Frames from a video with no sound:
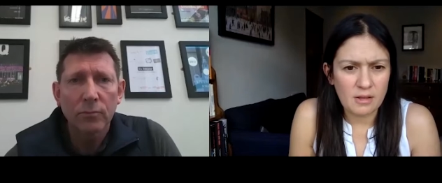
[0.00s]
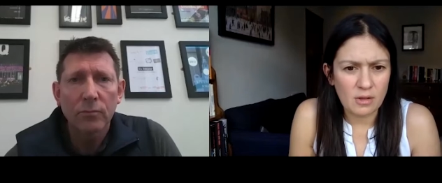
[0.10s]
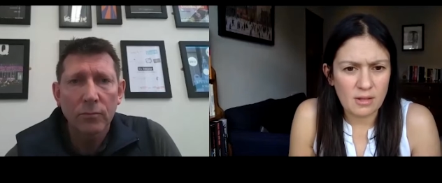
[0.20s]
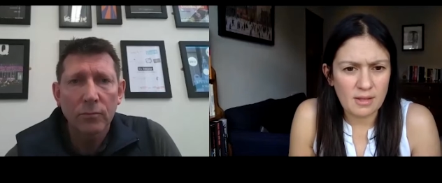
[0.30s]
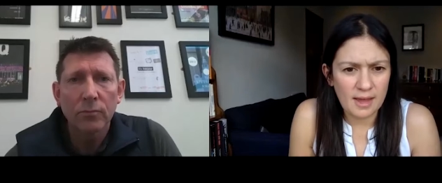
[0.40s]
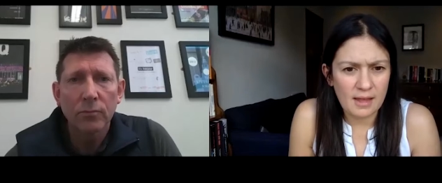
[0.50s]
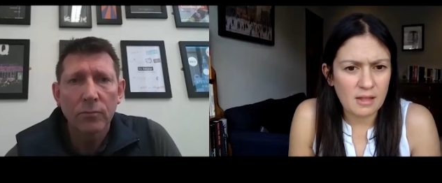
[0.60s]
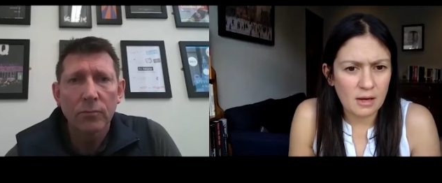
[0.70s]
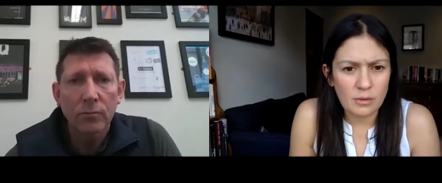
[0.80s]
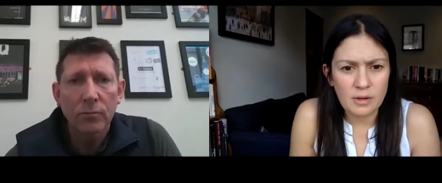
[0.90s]
Speaker 1: does to get
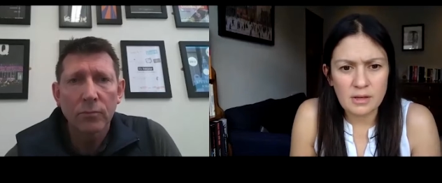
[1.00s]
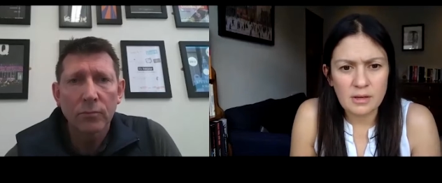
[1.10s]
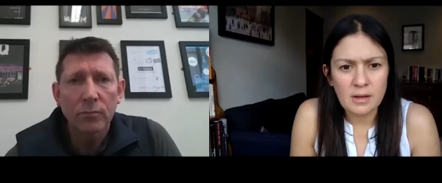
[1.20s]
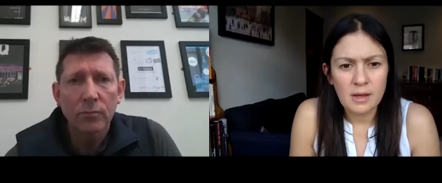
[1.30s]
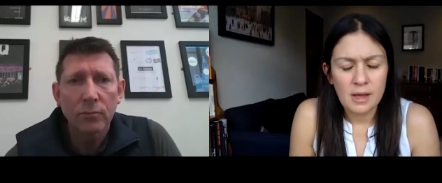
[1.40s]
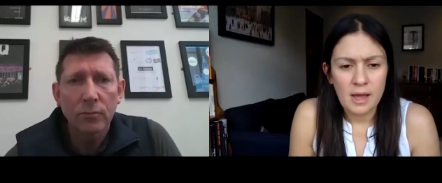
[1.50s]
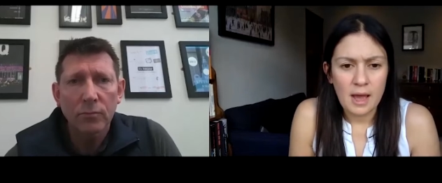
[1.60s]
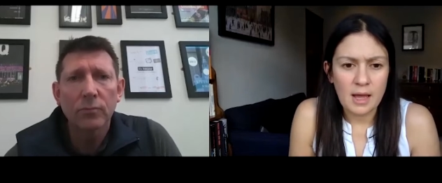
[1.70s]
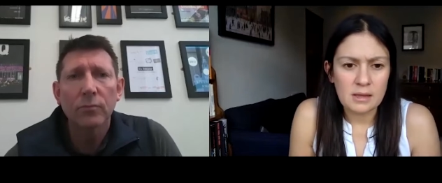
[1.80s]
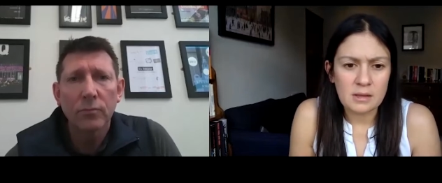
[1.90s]
to London.
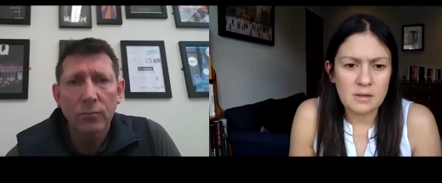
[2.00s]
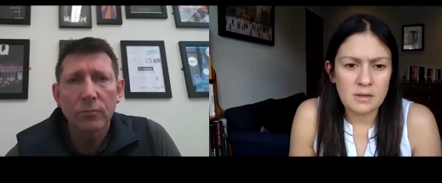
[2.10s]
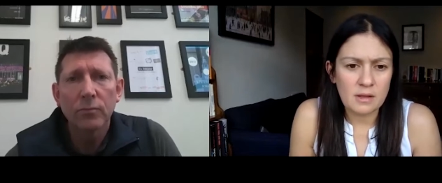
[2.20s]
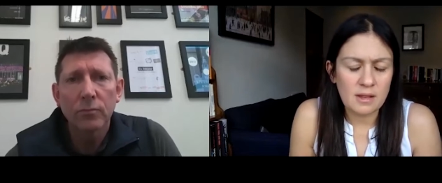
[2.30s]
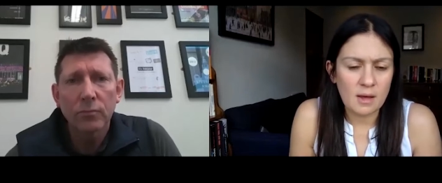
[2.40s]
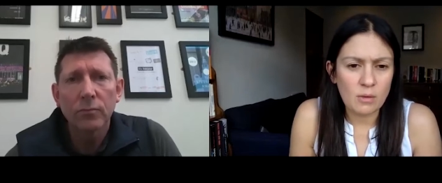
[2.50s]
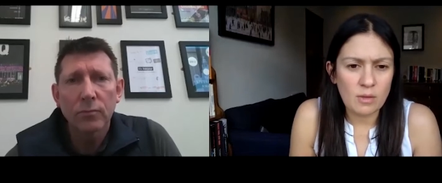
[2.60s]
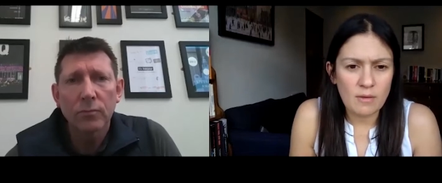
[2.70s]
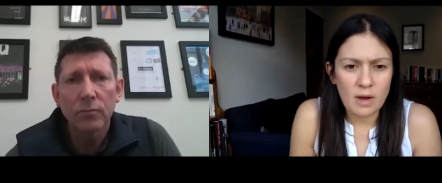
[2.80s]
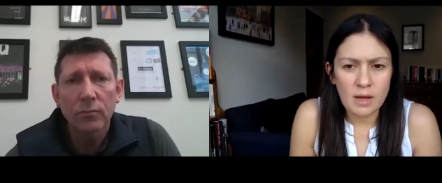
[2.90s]
And so
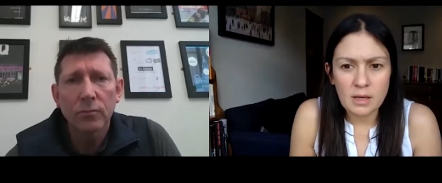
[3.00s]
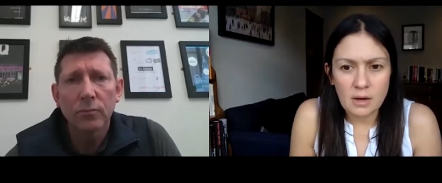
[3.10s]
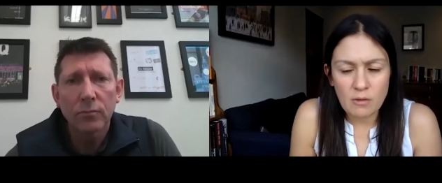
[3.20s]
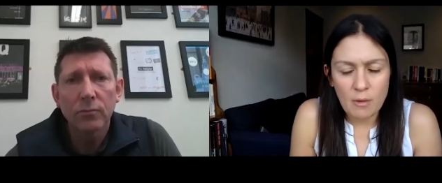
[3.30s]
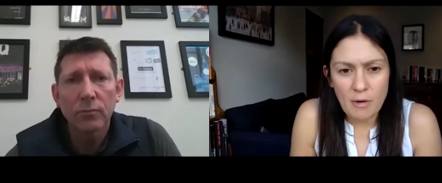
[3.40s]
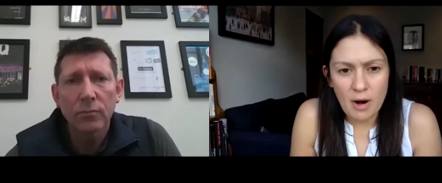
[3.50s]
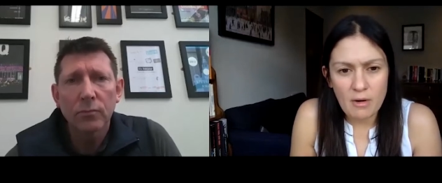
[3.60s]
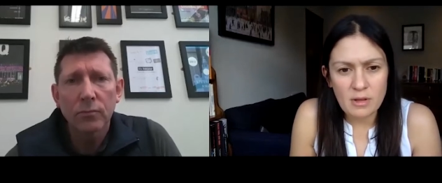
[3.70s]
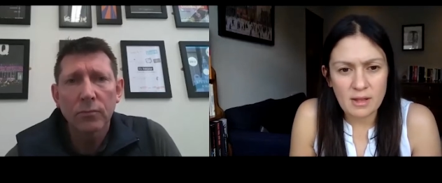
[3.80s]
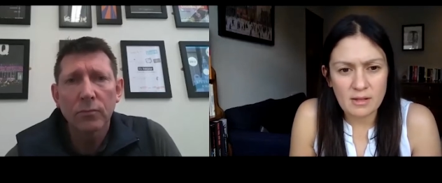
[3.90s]
there are, you know, there are
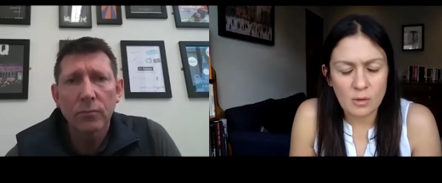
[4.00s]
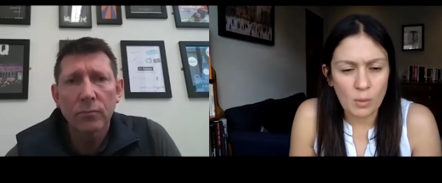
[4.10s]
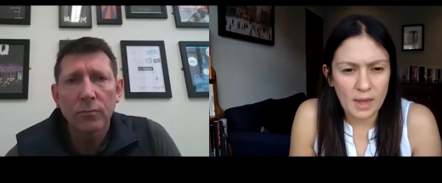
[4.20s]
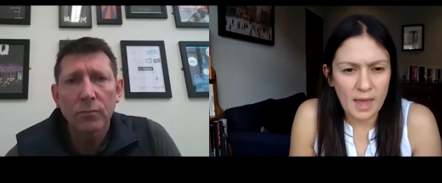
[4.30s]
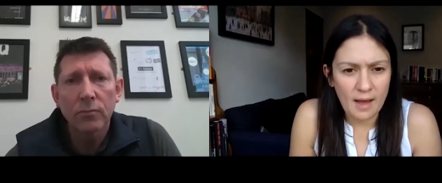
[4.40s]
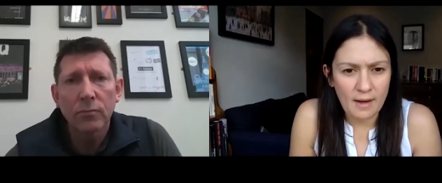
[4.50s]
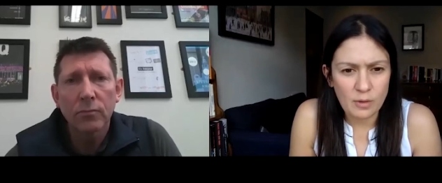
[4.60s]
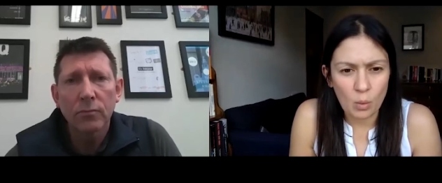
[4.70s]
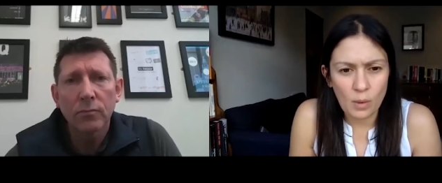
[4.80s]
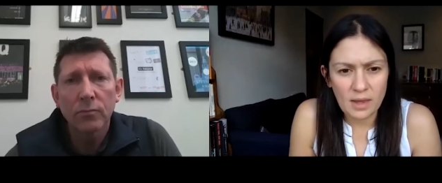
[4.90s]
priorities that we have
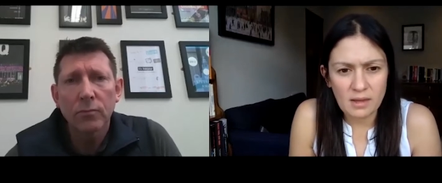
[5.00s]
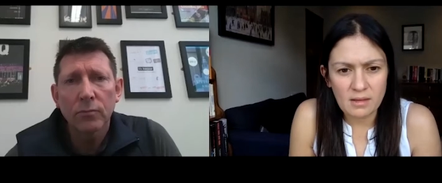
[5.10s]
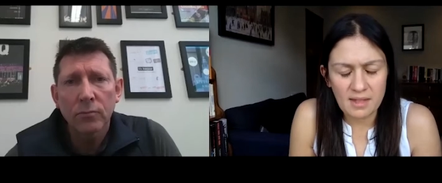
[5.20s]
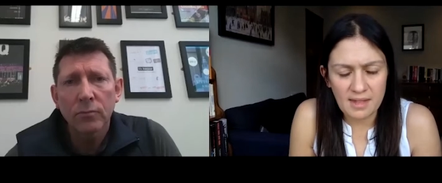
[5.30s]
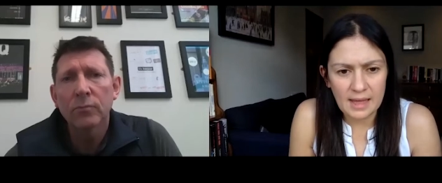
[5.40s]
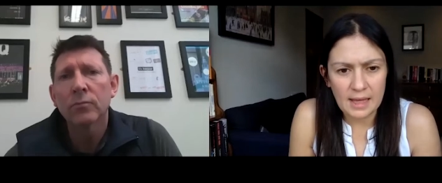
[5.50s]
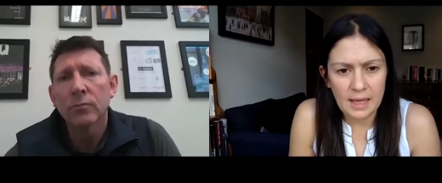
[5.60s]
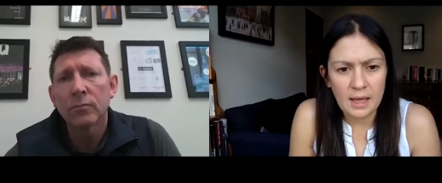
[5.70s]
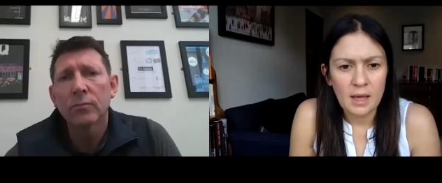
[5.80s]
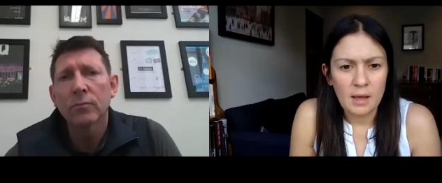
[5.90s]
that we can
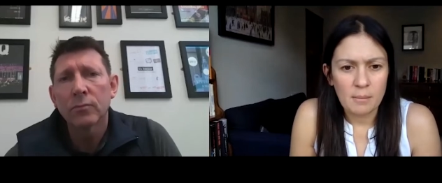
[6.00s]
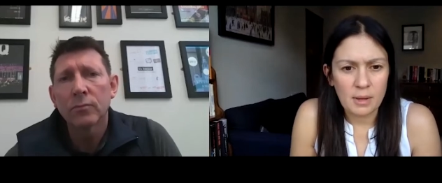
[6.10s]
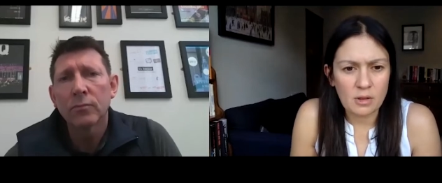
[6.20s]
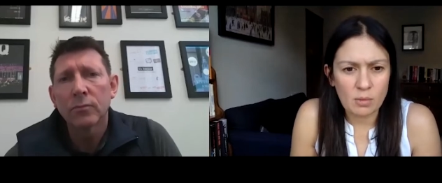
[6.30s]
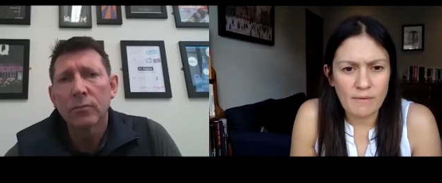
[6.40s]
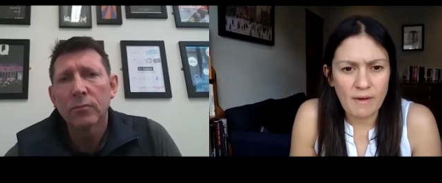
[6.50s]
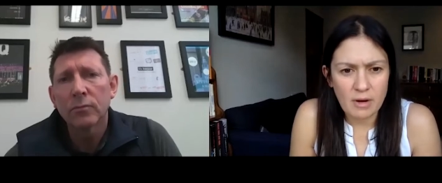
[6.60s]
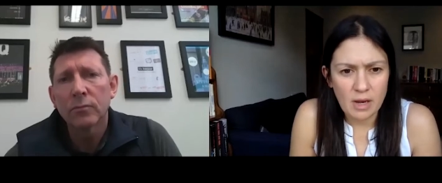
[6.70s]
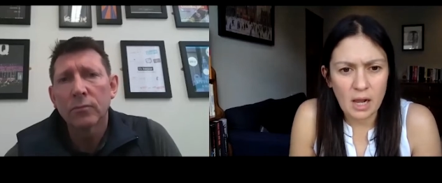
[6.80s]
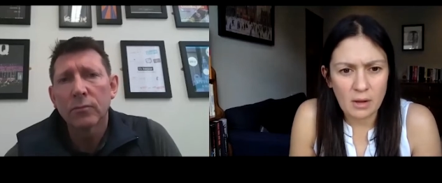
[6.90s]
see because we're very
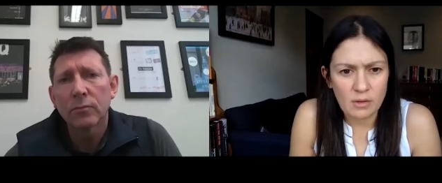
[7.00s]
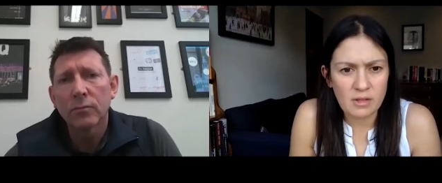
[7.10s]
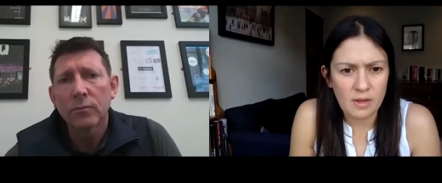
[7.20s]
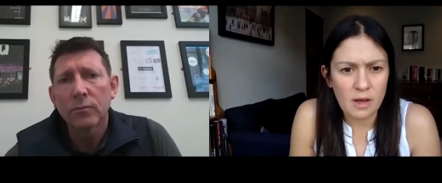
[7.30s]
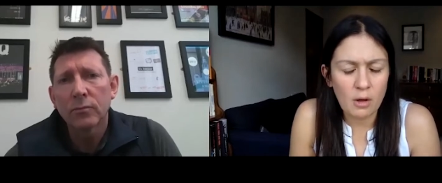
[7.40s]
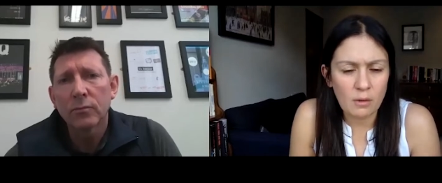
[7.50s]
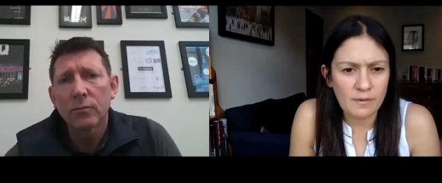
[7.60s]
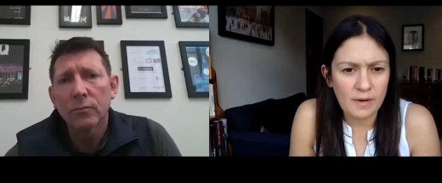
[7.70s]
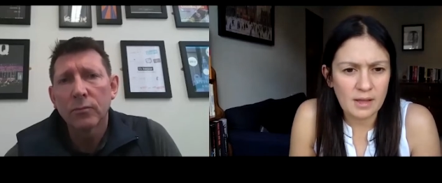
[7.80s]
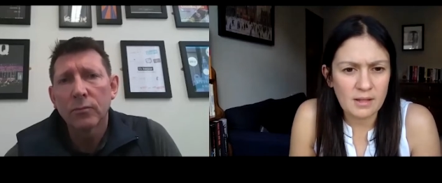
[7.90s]
close to the
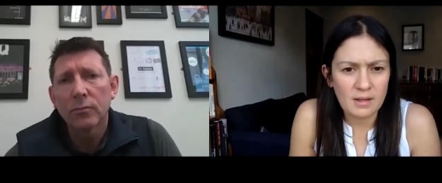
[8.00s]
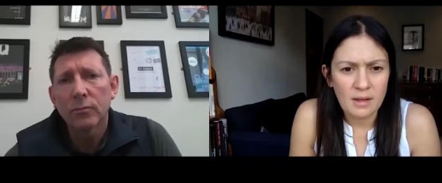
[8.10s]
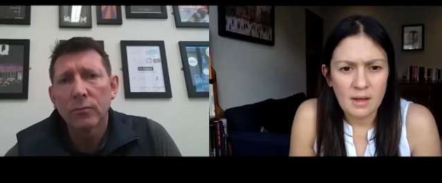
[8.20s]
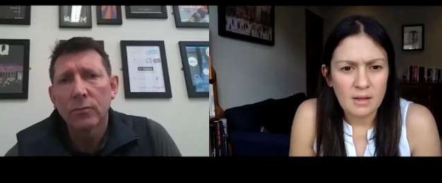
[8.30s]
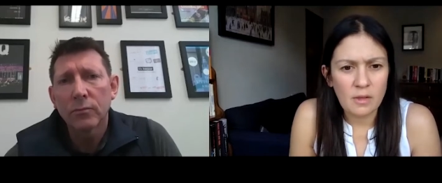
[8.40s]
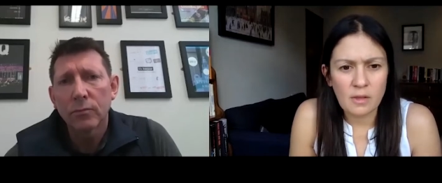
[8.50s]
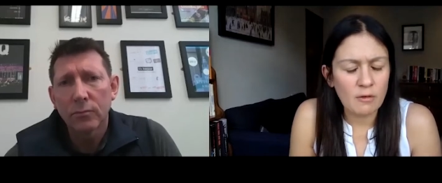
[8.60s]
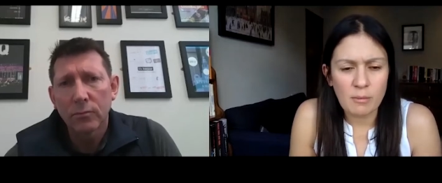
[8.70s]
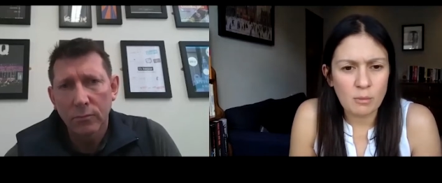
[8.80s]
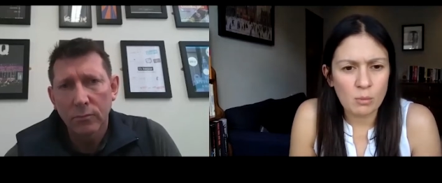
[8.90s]
coalface that the
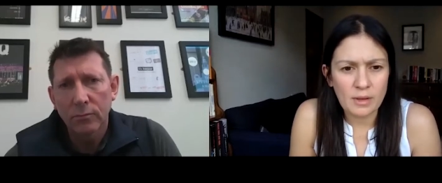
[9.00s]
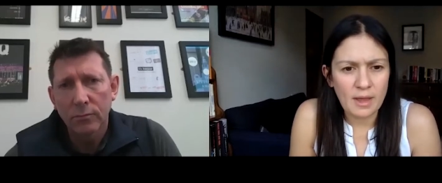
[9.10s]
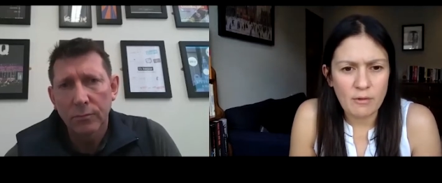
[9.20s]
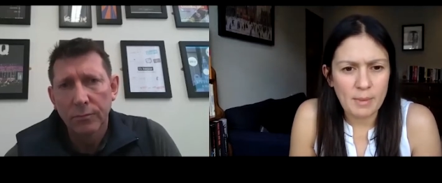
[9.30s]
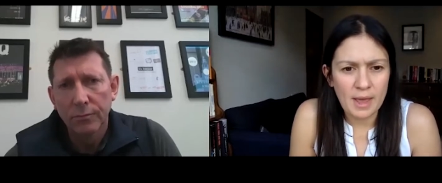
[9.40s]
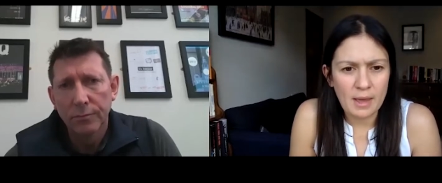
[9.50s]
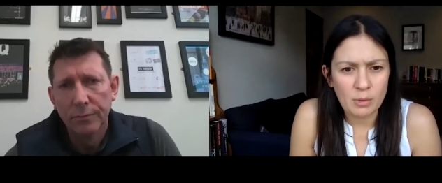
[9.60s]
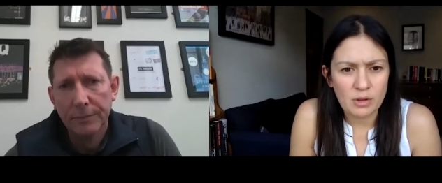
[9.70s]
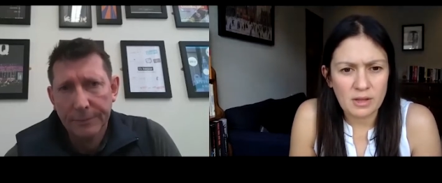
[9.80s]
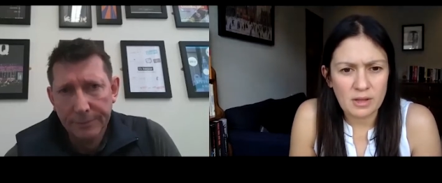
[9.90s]
government will never be
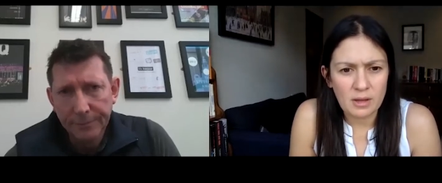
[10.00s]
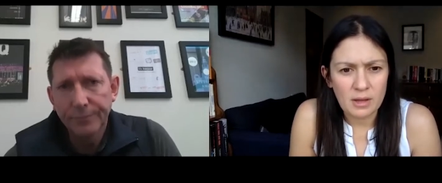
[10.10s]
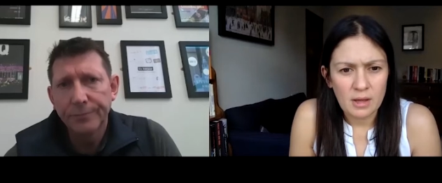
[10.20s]
able to,